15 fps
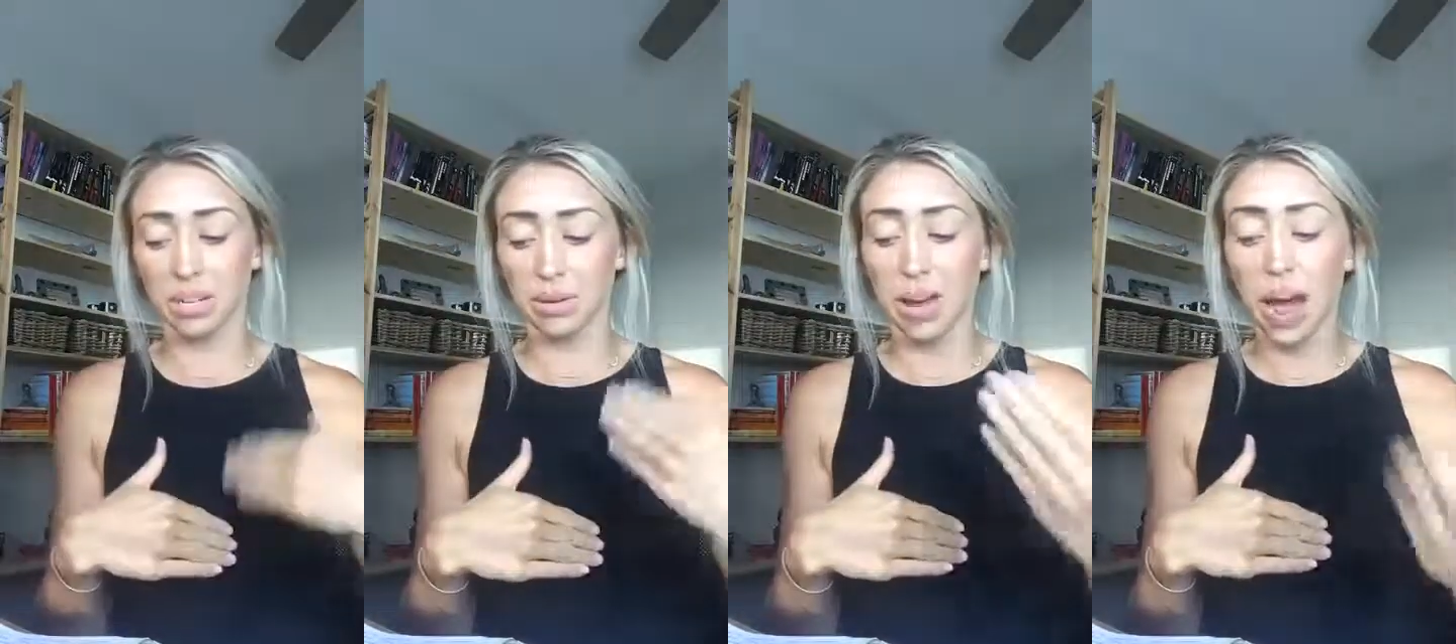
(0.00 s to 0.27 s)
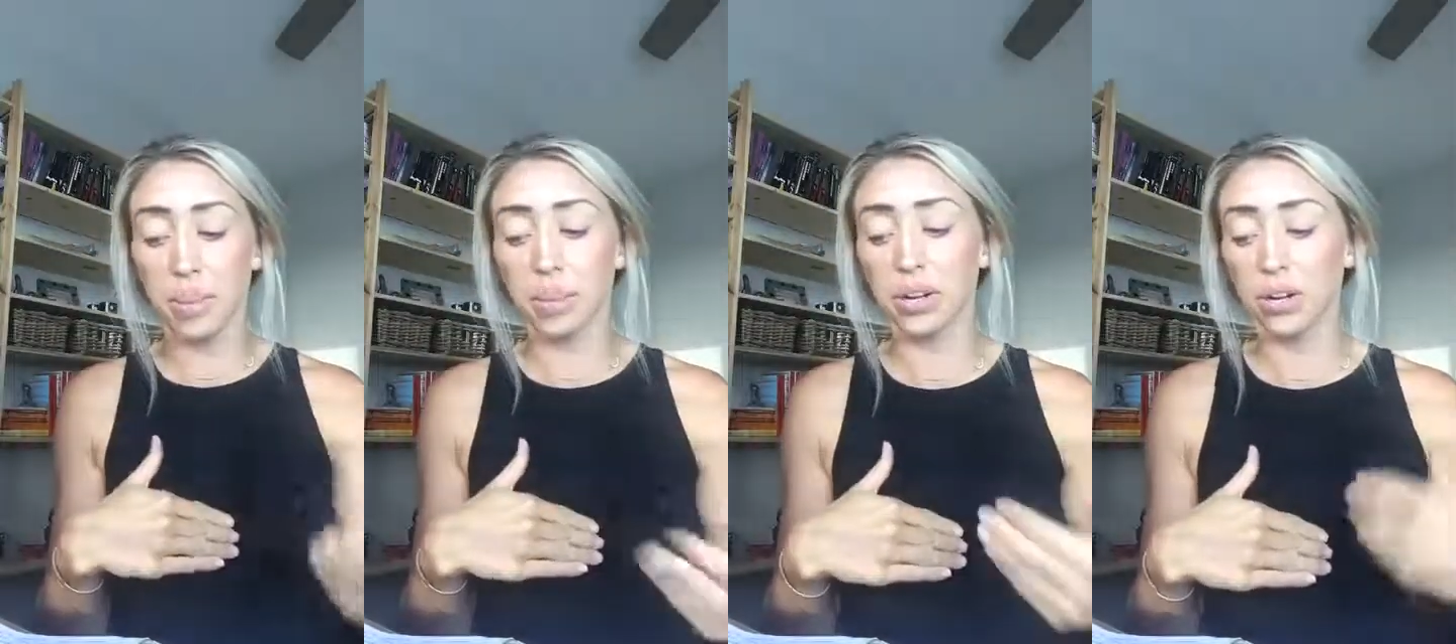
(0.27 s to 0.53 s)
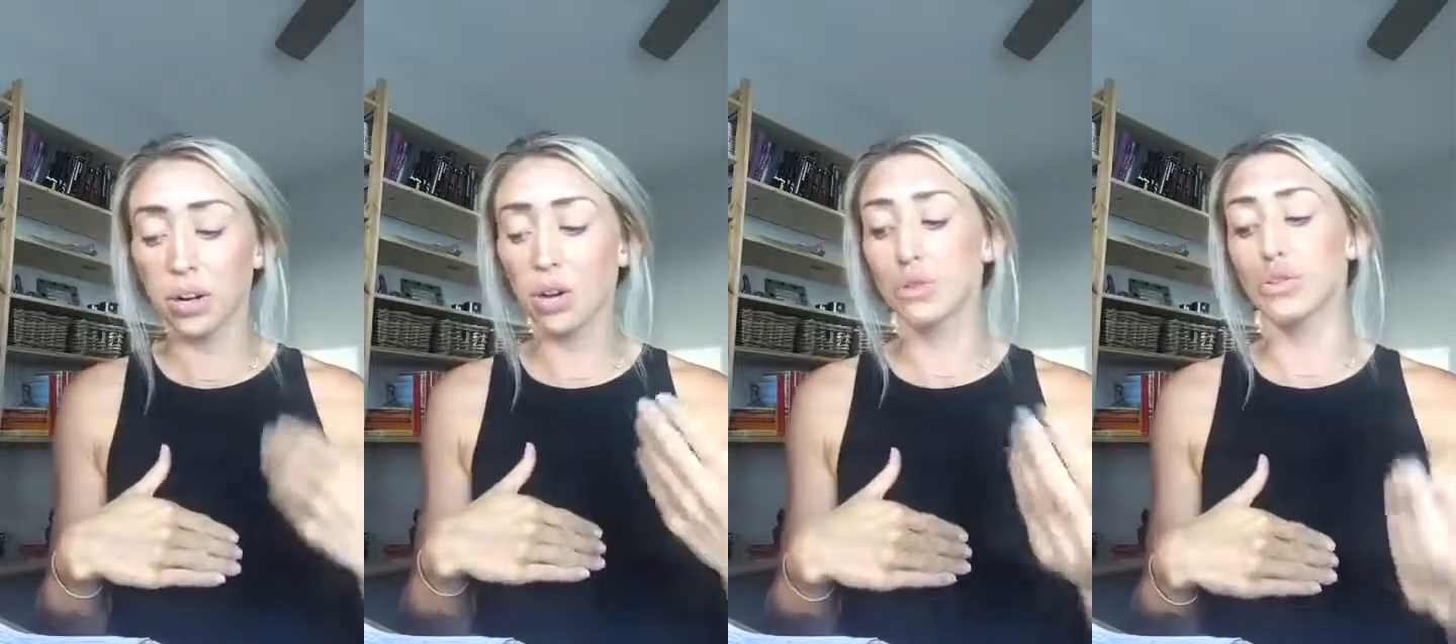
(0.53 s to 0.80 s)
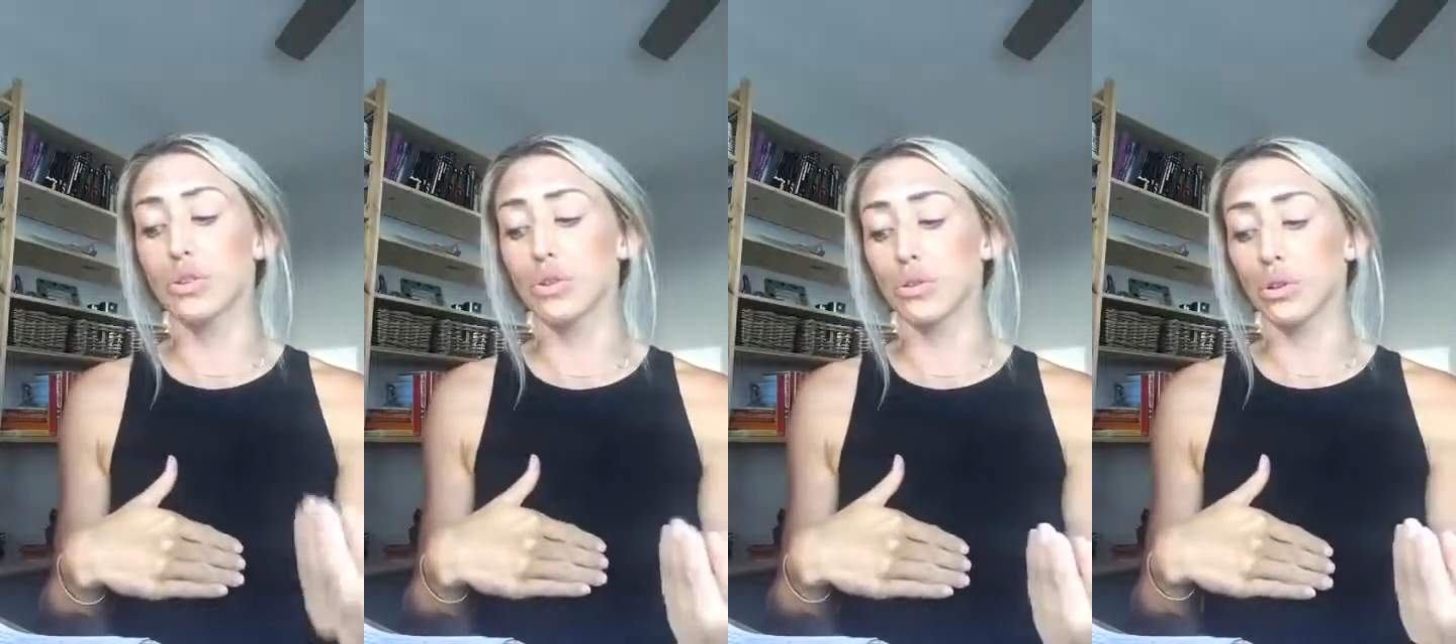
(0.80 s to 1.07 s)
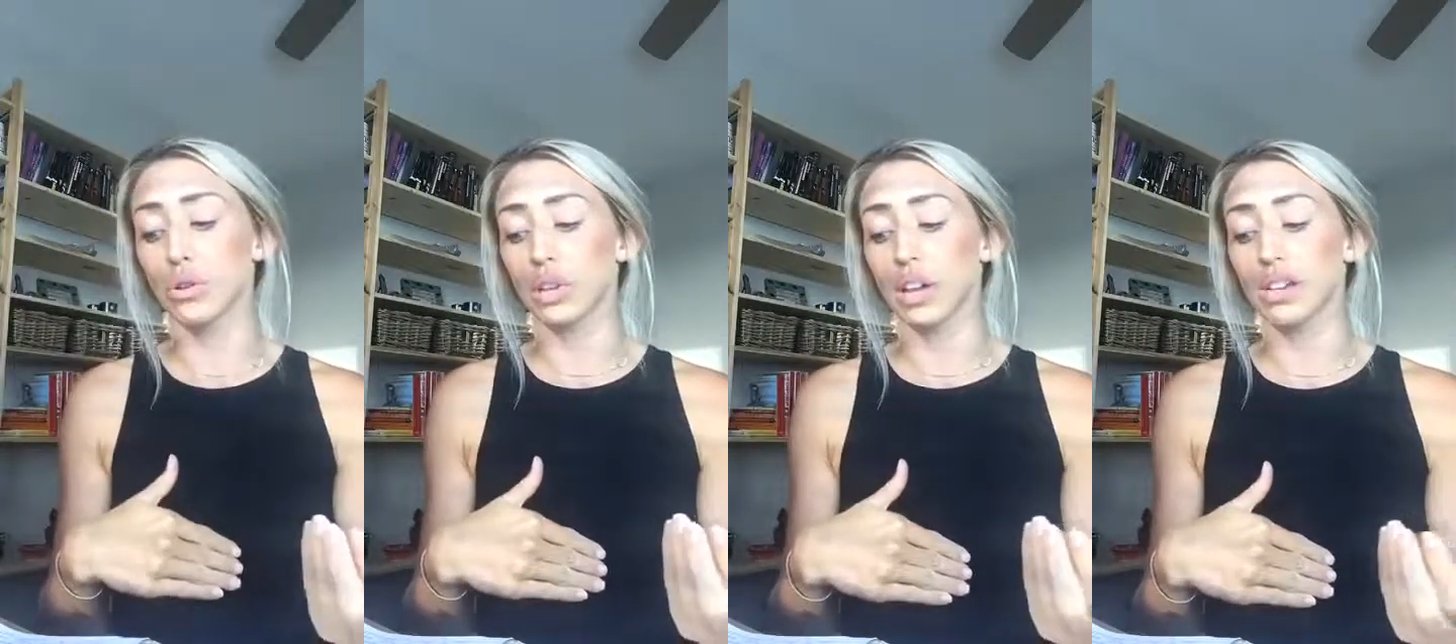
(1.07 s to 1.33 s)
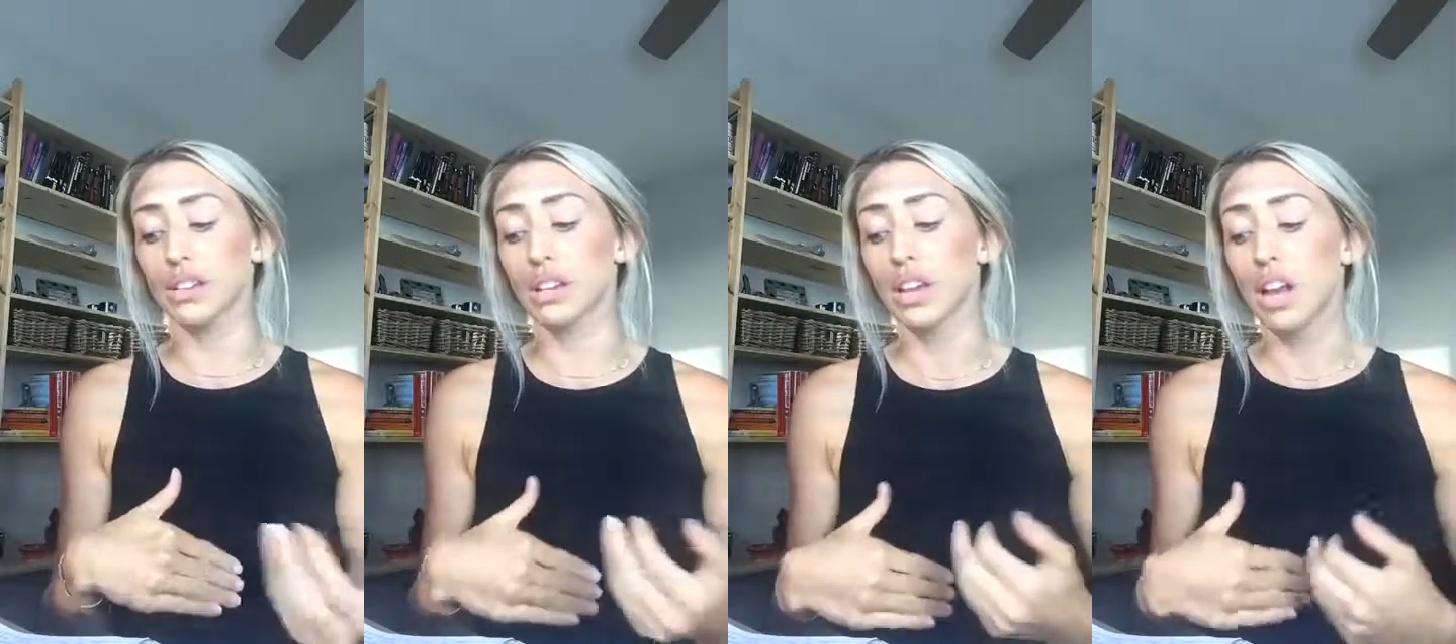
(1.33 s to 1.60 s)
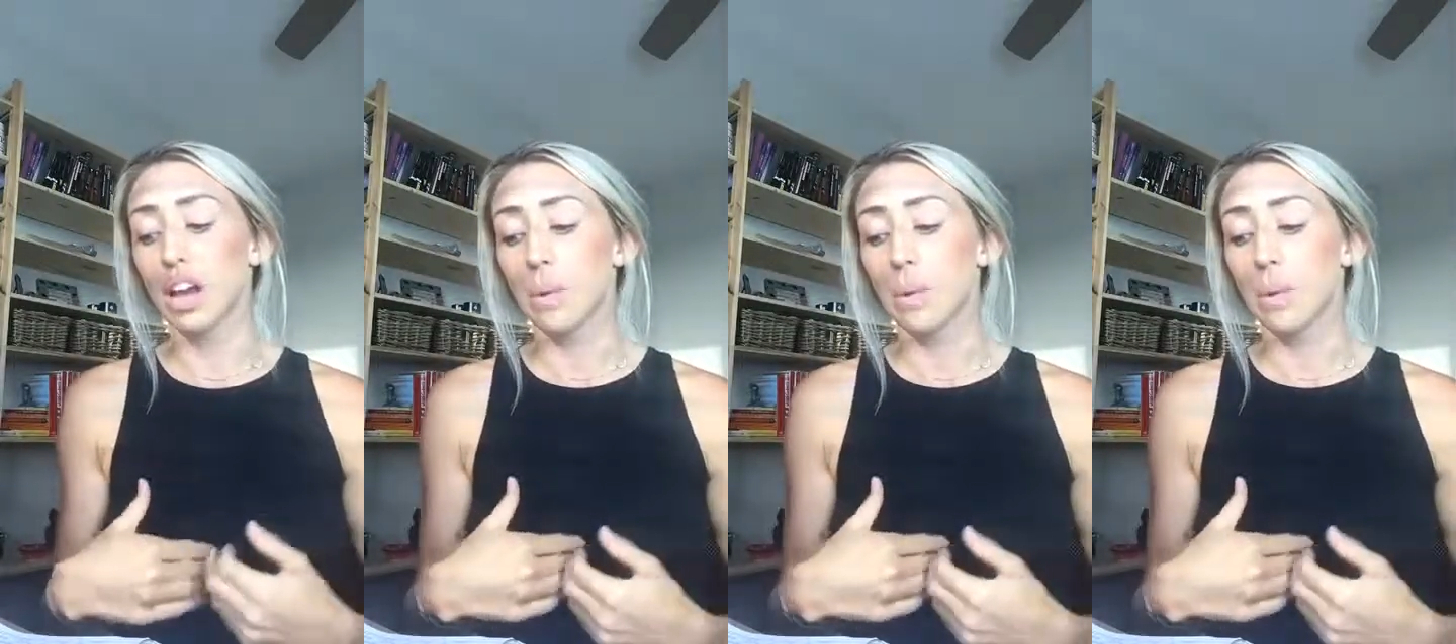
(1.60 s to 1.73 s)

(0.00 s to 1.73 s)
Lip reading: and I'm happy to coach you through this,